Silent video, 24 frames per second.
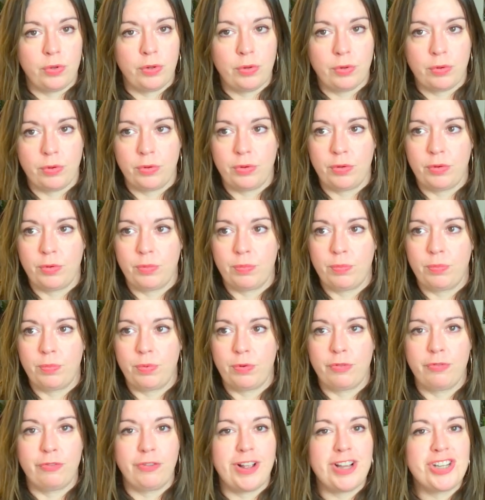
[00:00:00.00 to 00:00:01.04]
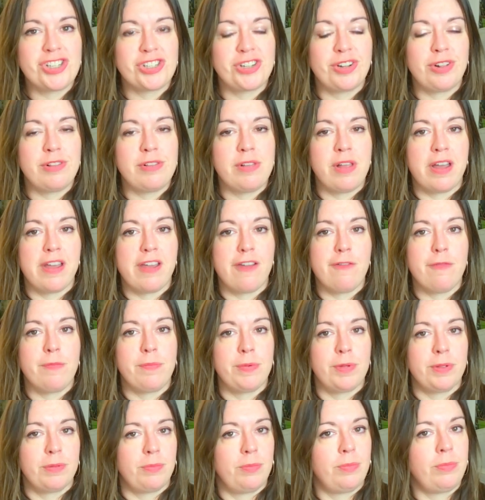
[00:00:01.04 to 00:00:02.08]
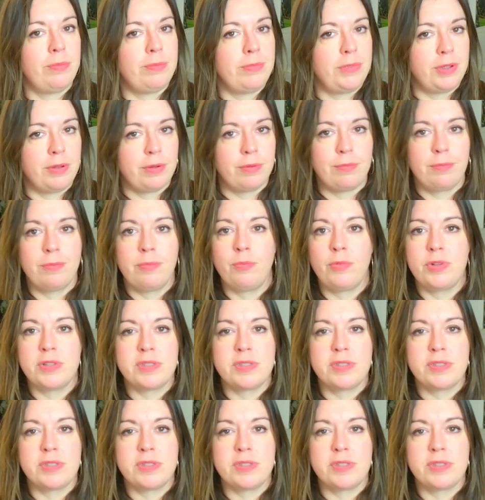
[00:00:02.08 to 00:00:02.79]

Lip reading: your professional life, but you know,